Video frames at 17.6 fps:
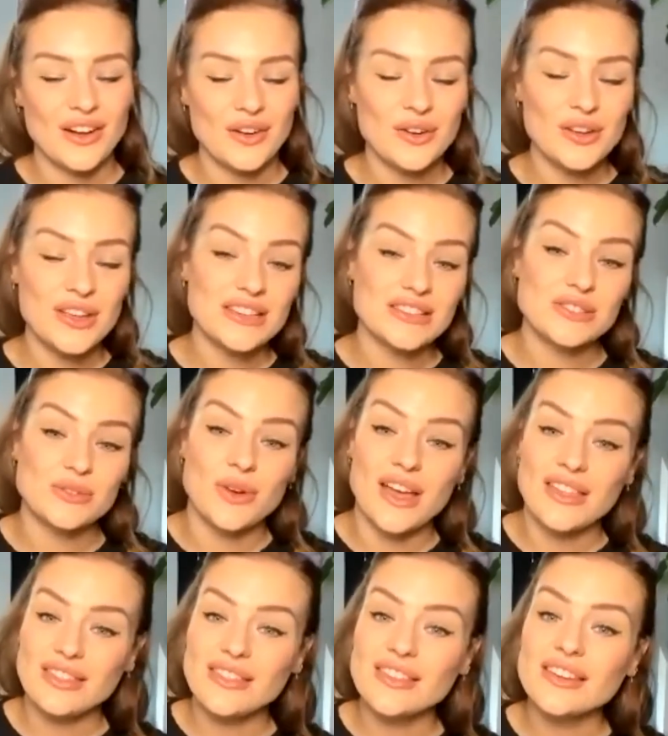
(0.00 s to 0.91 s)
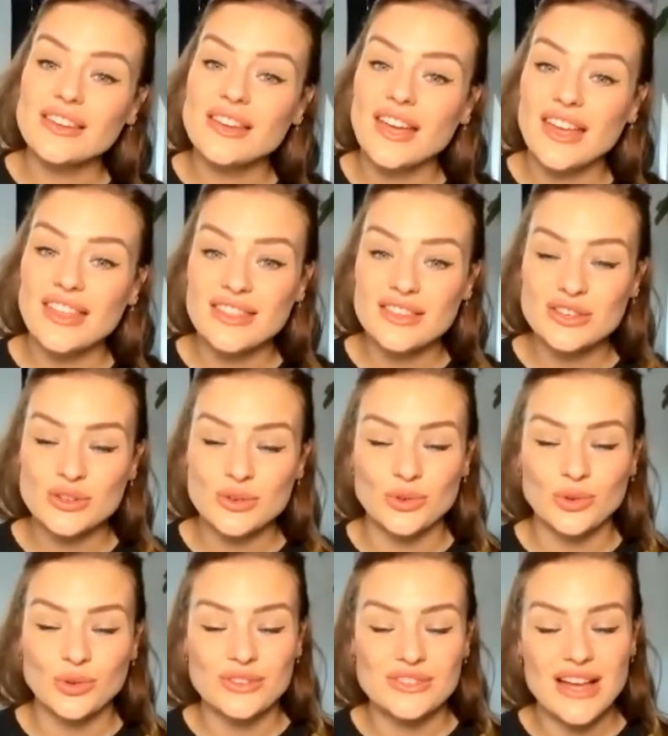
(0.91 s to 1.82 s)
Okay, so in the show
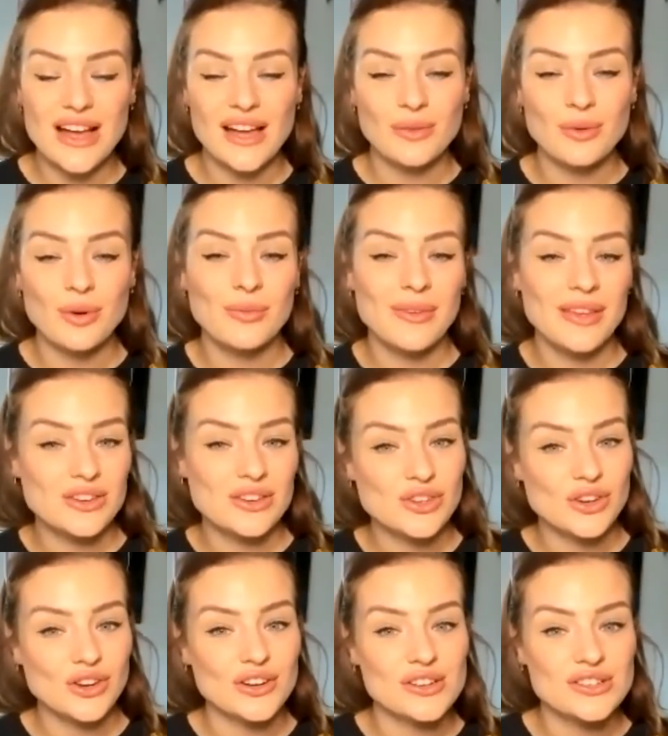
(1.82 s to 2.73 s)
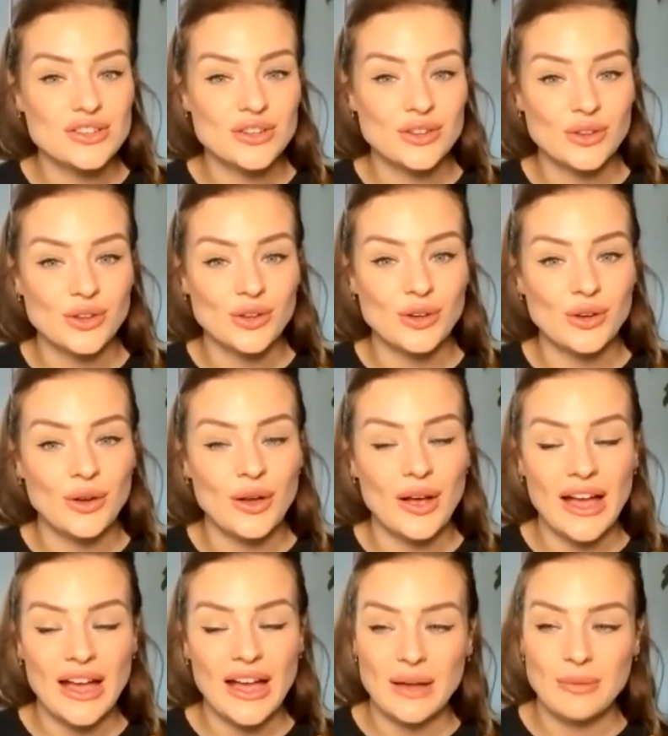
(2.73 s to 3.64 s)
notes, I will make sure to
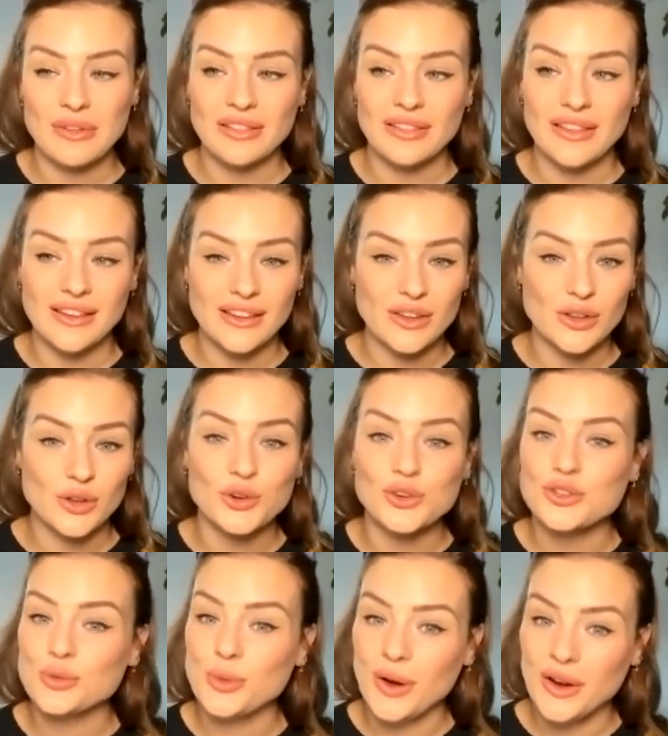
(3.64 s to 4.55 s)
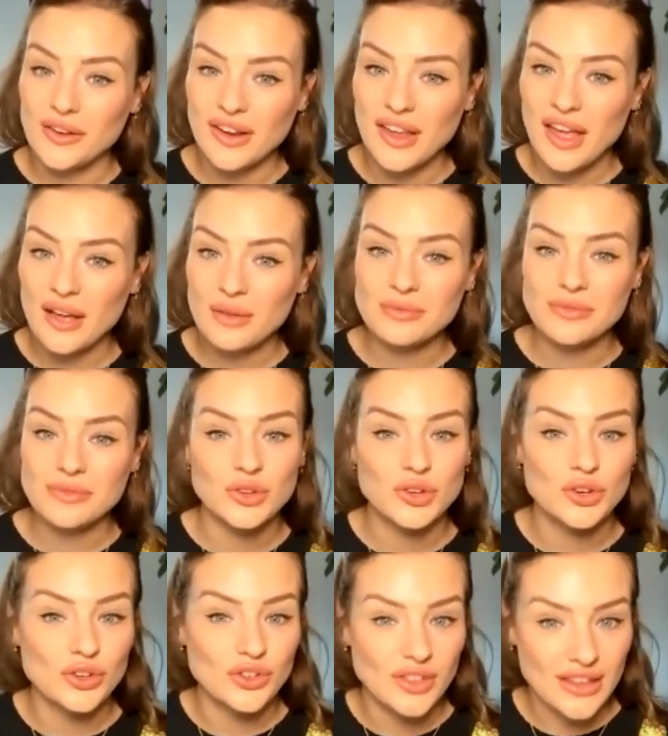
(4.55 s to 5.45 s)
link your Twitter account,
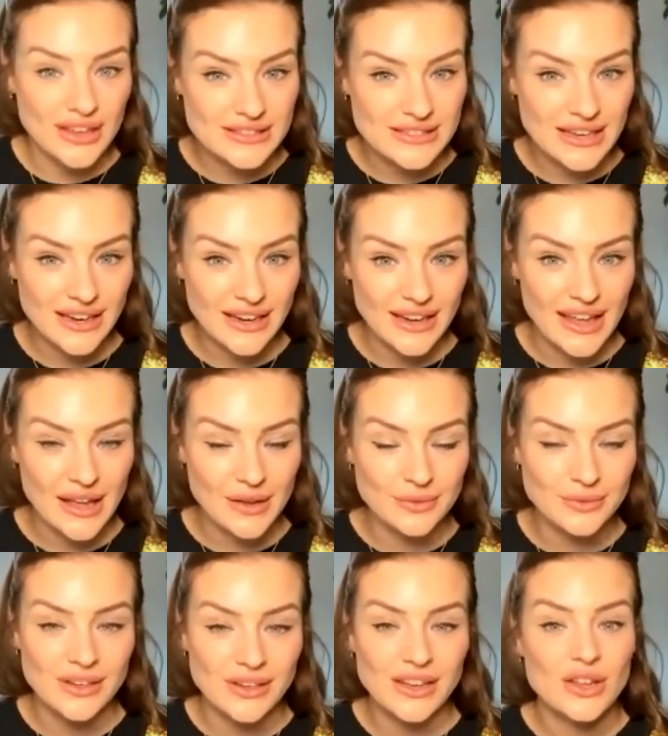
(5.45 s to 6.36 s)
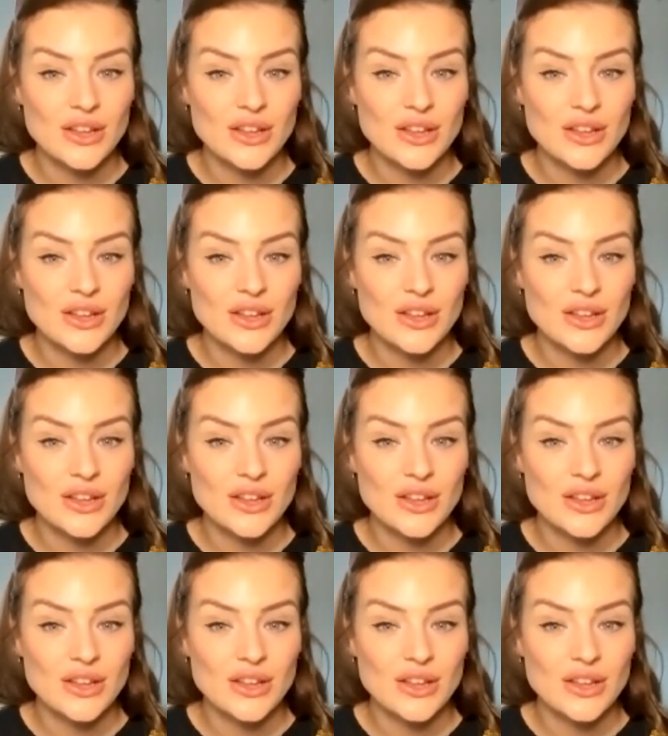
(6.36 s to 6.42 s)
your LinkedIn account,